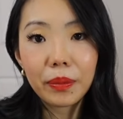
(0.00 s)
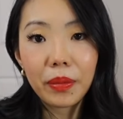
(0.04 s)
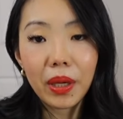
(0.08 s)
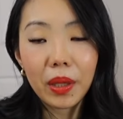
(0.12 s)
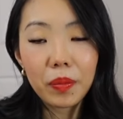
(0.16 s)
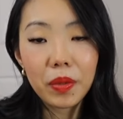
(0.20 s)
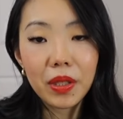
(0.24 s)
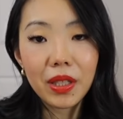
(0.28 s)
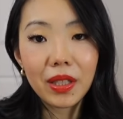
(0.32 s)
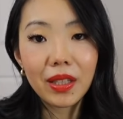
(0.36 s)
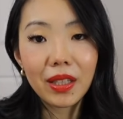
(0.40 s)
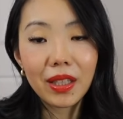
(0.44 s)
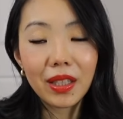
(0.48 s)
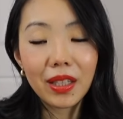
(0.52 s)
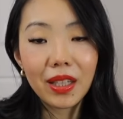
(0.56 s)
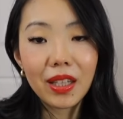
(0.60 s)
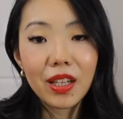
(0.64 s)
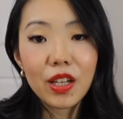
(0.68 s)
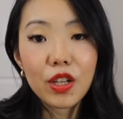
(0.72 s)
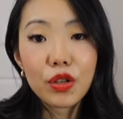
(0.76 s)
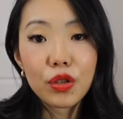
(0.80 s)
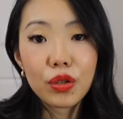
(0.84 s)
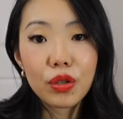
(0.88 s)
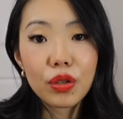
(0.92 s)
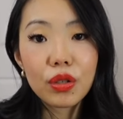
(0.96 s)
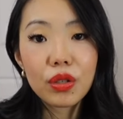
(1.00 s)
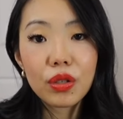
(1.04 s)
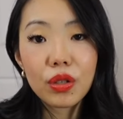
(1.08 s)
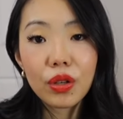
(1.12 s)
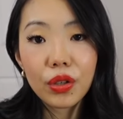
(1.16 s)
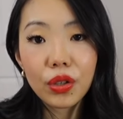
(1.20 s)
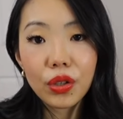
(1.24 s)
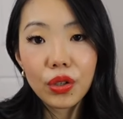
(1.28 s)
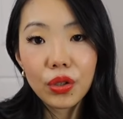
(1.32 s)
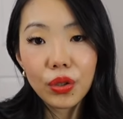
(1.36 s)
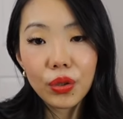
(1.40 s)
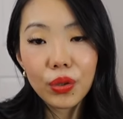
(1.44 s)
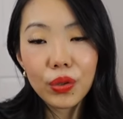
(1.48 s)
maybe the Juste
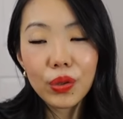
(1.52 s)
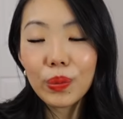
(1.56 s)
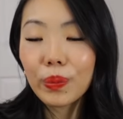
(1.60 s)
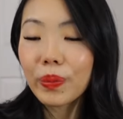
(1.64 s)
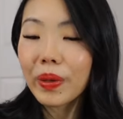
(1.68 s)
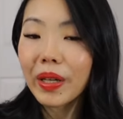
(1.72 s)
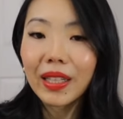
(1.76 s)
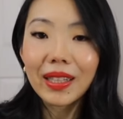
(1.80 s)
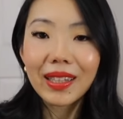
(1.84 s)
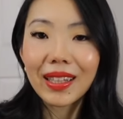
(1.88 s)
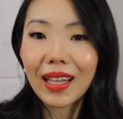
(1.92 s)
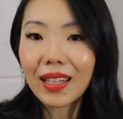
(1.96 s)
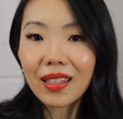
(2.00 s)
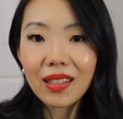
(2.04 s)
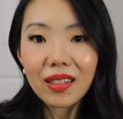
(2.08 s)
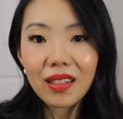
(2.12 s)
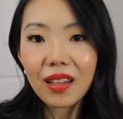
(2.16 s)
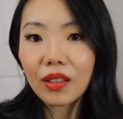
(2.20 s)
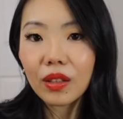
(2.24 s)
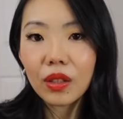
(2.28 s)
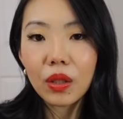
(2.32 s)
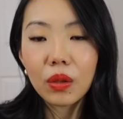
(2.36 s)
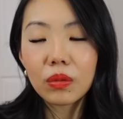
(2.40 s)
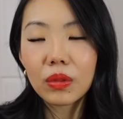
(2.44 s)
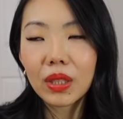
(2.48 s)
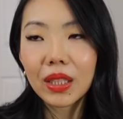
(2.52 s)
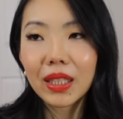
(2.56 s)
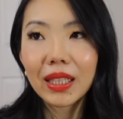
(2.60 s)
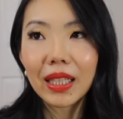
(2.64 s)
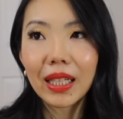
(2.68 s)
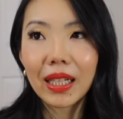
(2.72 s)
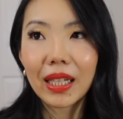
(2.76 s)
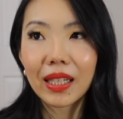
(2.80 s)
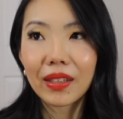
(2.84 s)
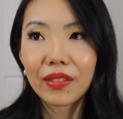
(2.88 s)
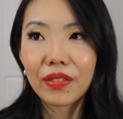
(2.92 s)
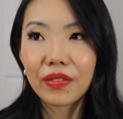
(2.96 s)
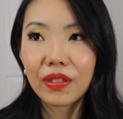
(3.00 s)
un Clou, but that's not the one that
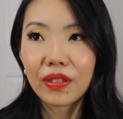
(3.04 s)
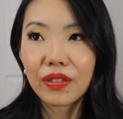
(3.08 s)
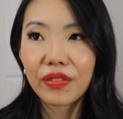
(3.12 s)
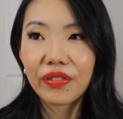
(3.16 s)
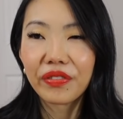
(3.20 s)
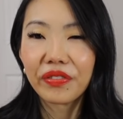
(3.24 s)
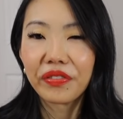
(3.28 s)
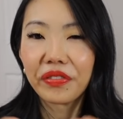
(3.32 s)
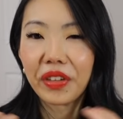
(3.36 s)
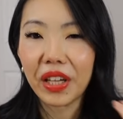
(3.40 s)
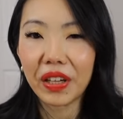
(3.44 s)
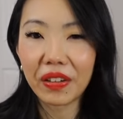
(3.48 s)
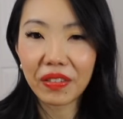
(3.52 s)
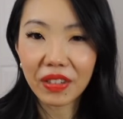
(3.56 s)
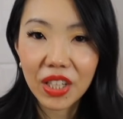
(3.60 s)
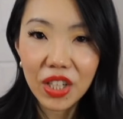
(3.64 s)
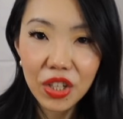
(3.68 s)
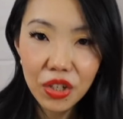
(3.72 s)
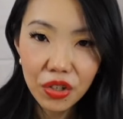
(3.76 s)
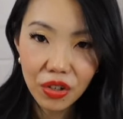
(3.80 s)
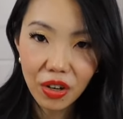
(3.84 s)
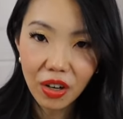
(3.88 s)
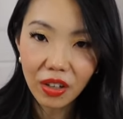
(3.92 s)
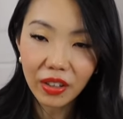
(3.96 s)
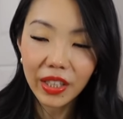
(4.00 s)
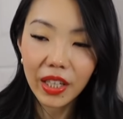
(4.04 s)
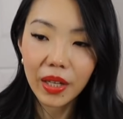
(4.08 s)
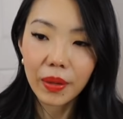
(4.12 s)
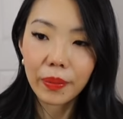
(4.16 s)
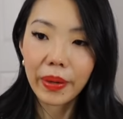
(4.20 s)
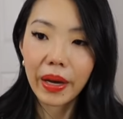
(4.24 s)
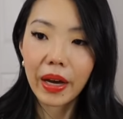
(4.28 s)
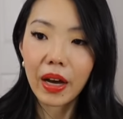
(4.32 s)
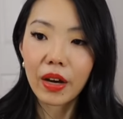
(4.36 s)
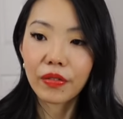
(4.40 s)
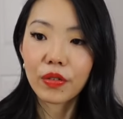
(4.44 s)
I feel very strongly about.